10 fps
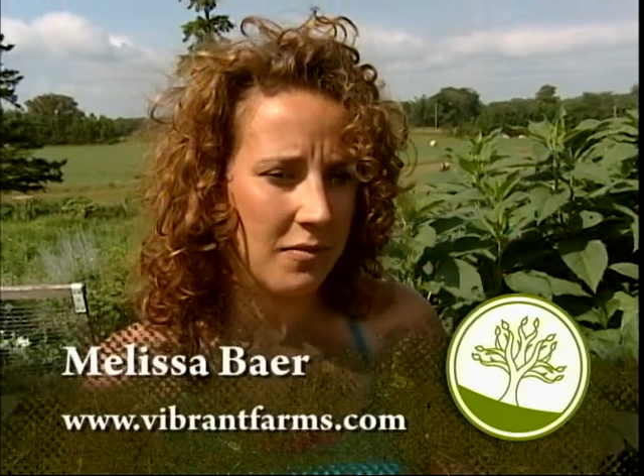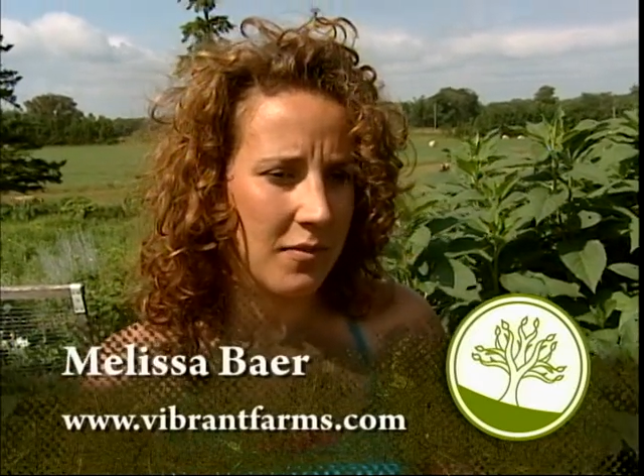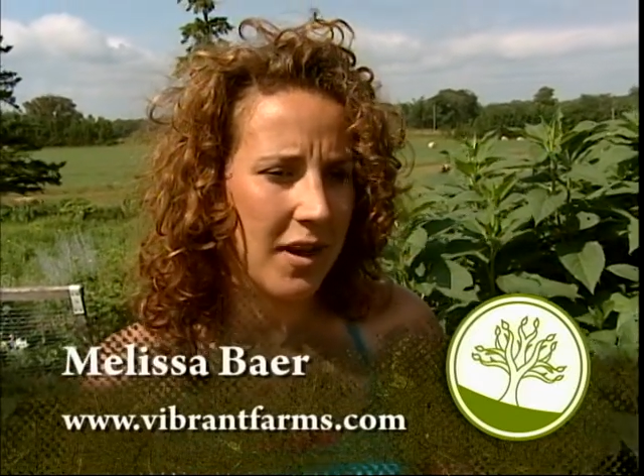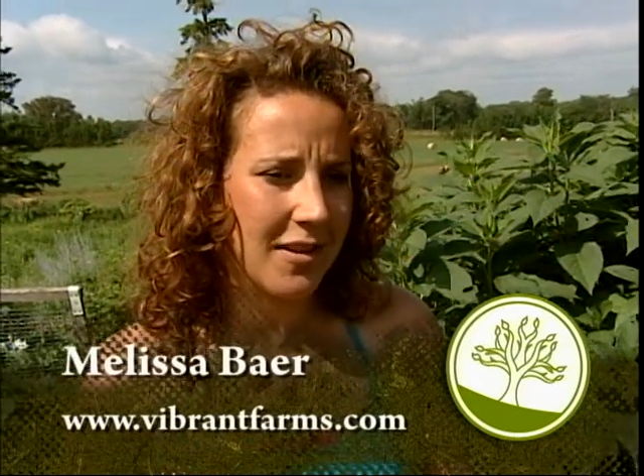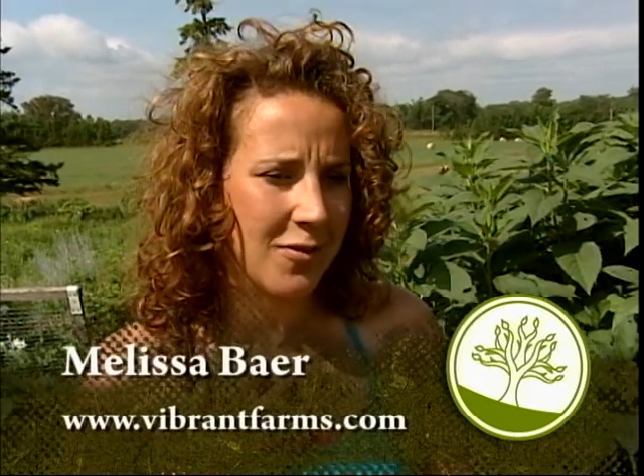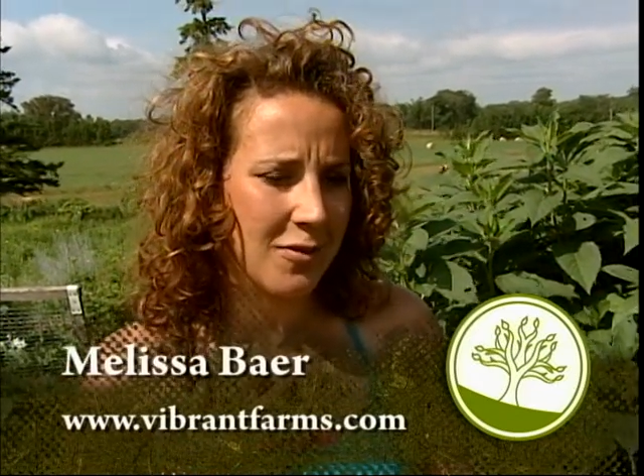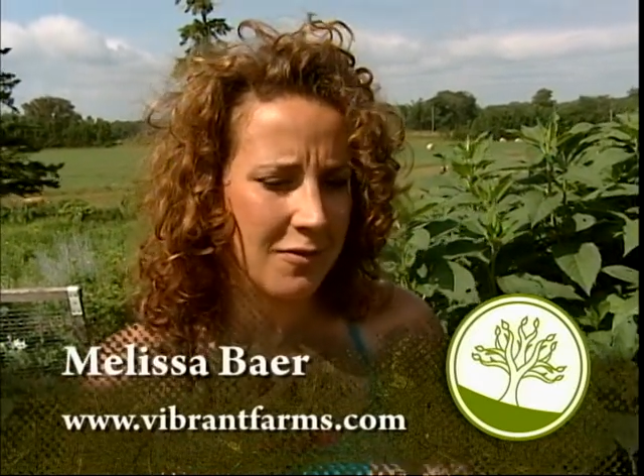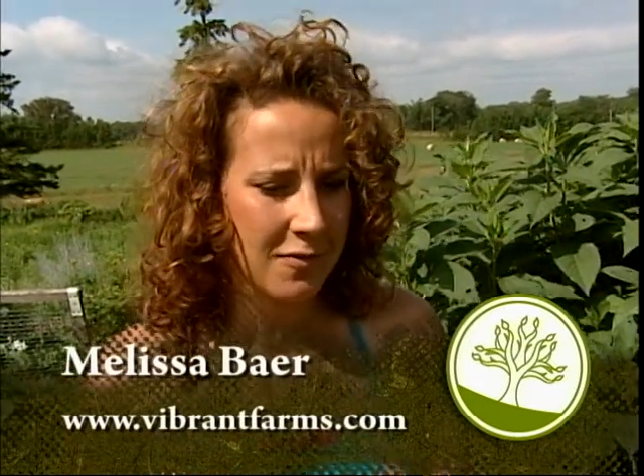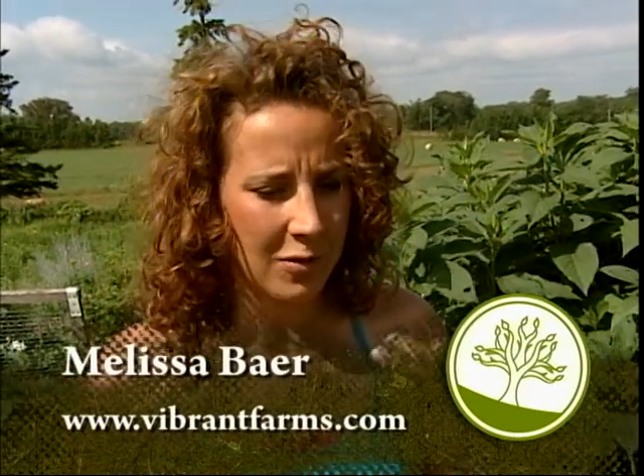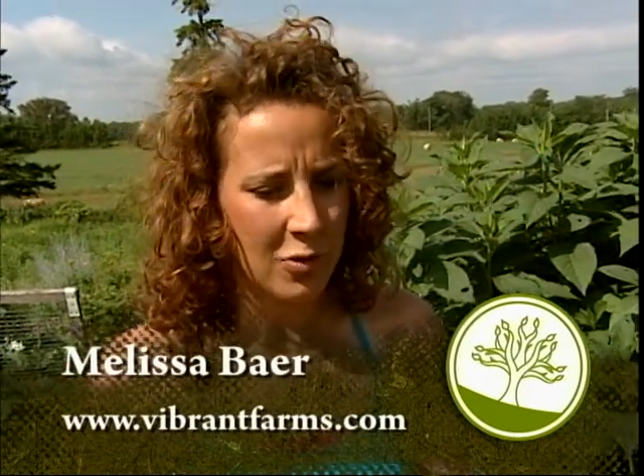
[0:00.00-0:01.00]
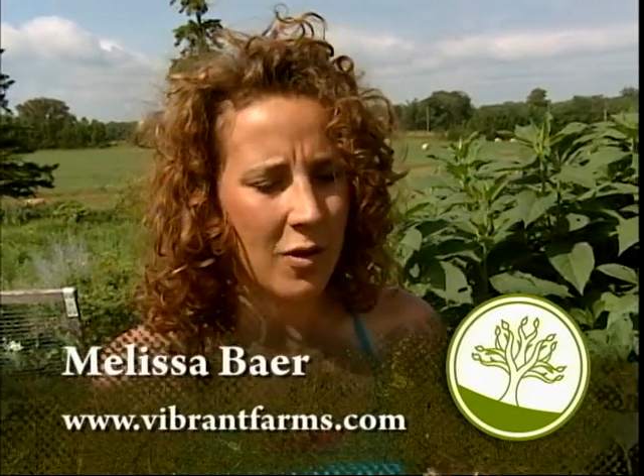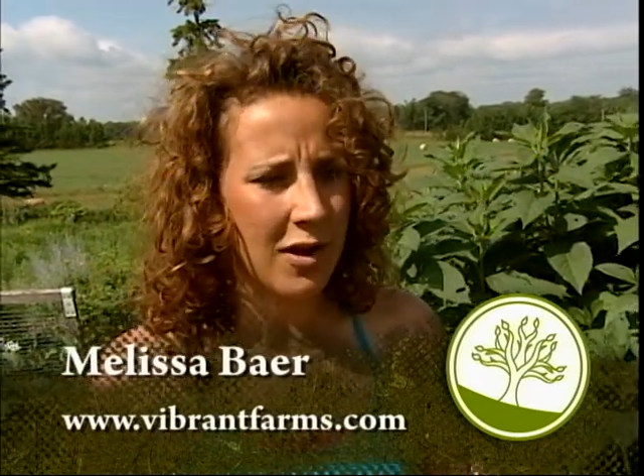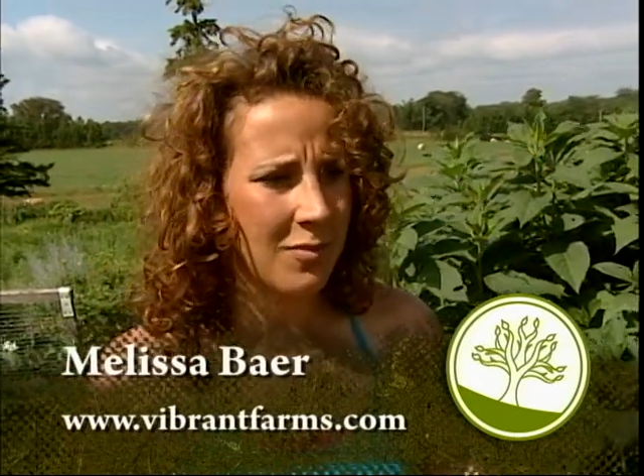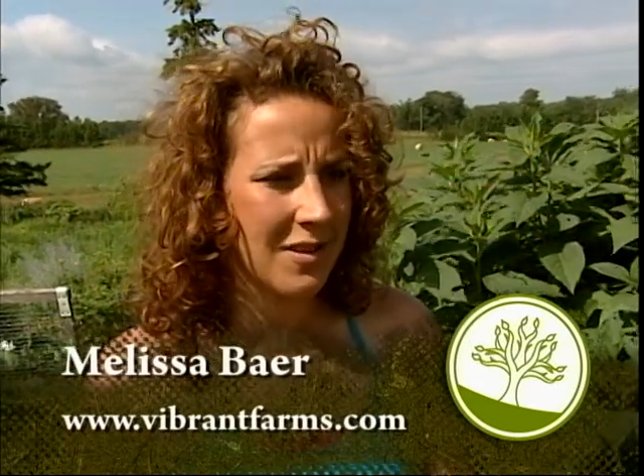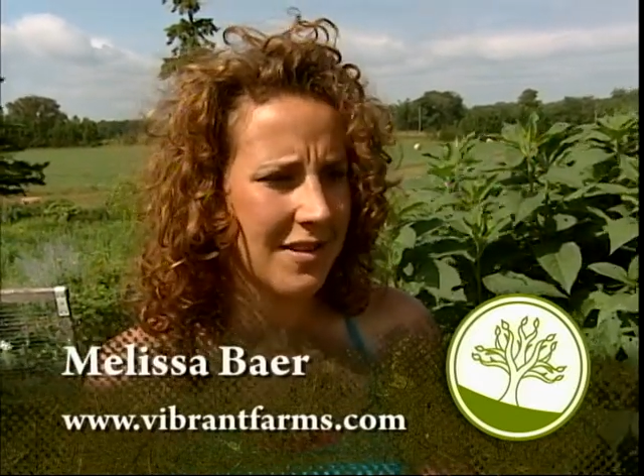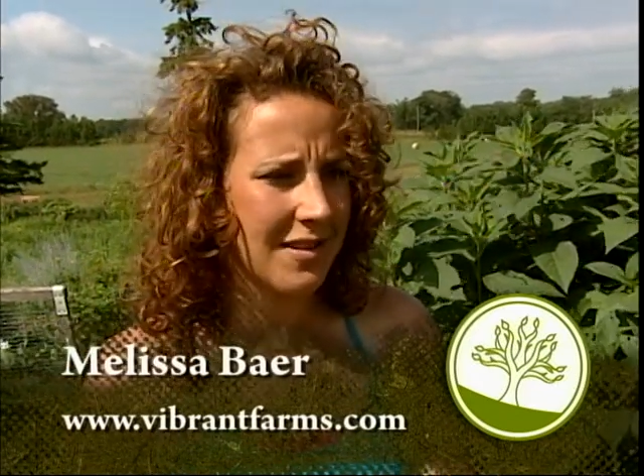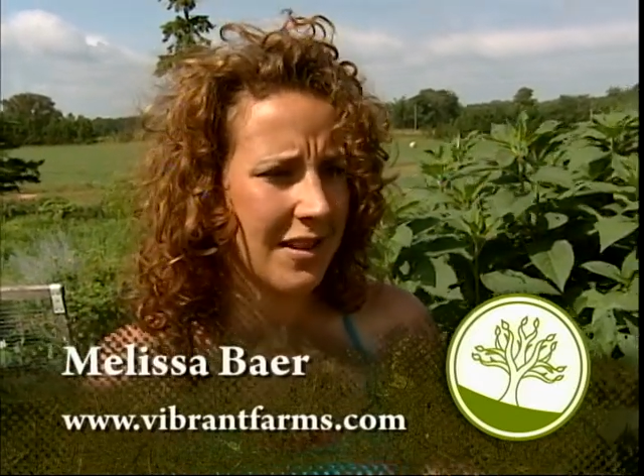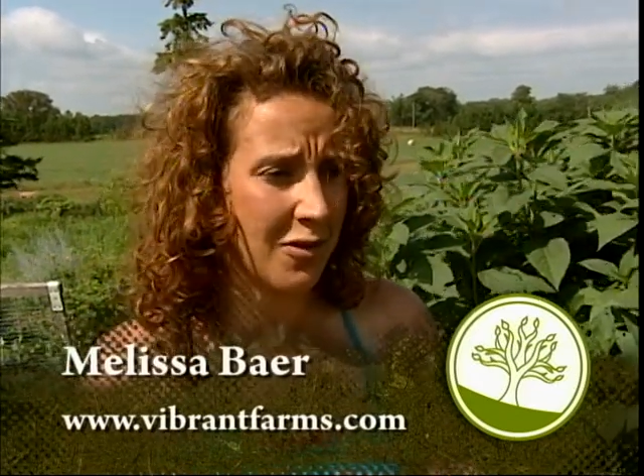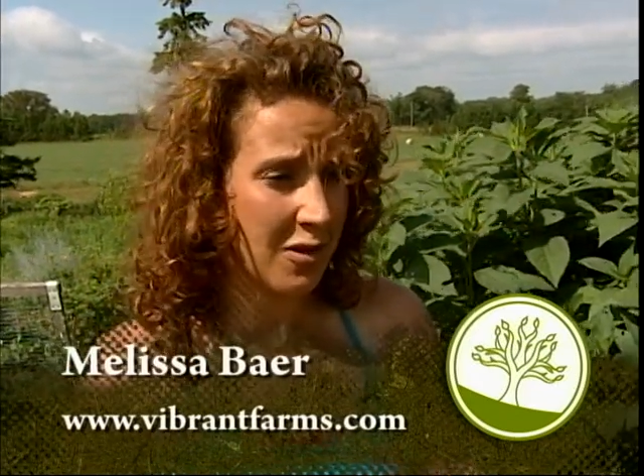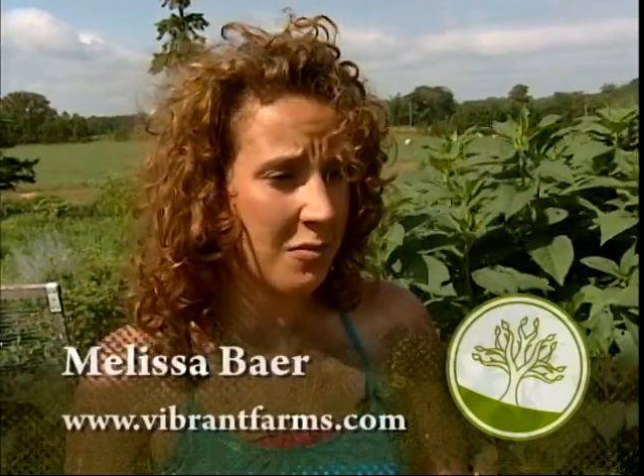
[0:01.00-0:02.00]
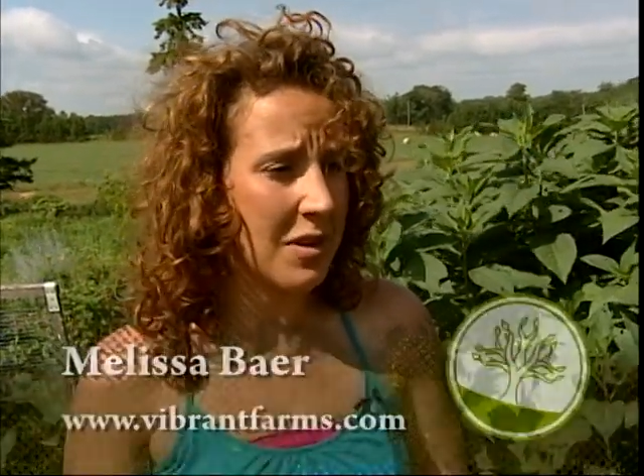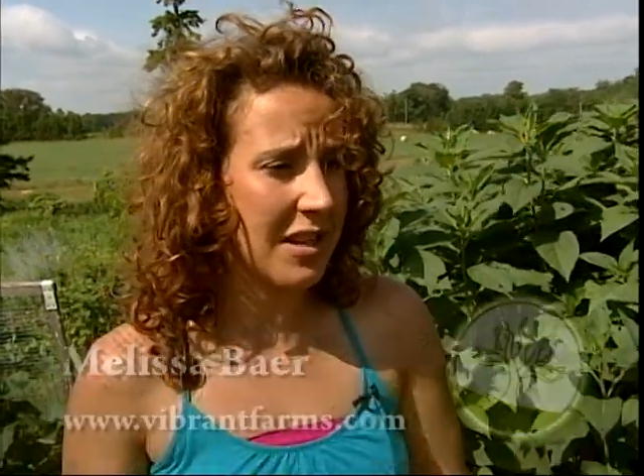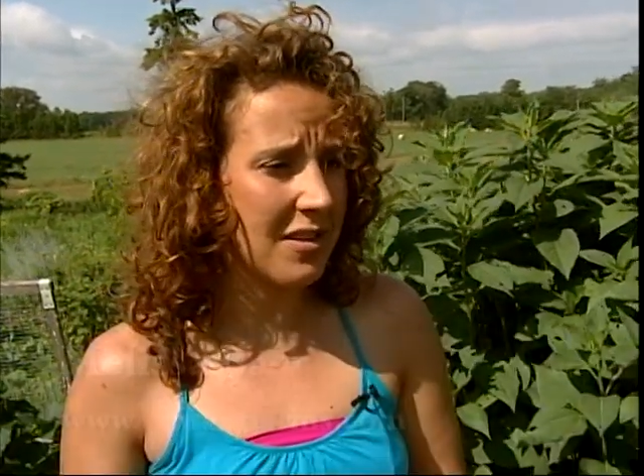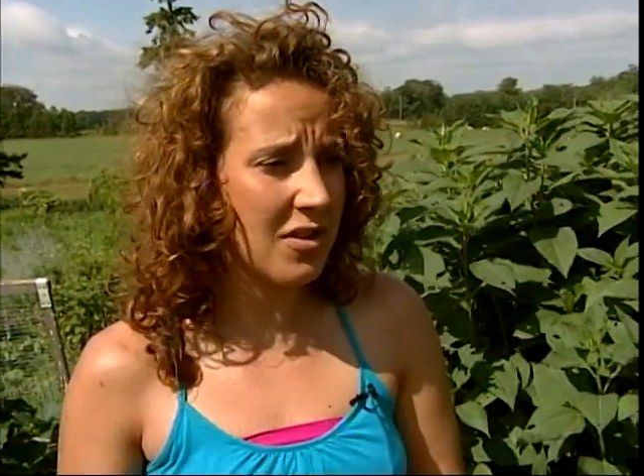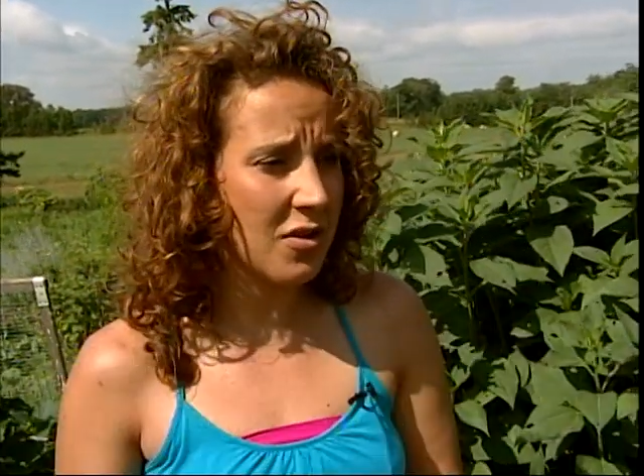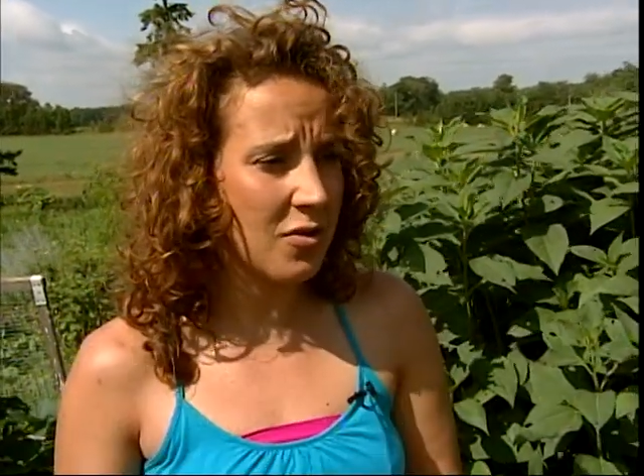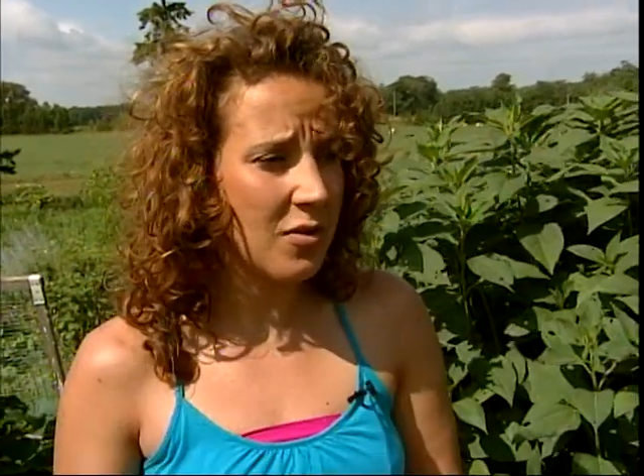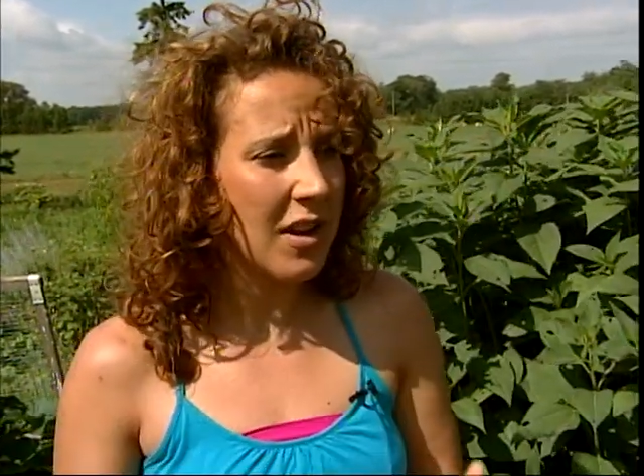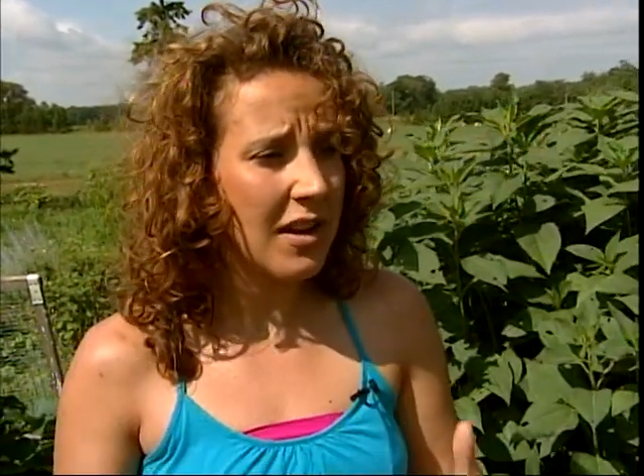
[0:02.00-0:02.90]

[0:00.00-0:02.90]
my sort of requirements is that they're committed to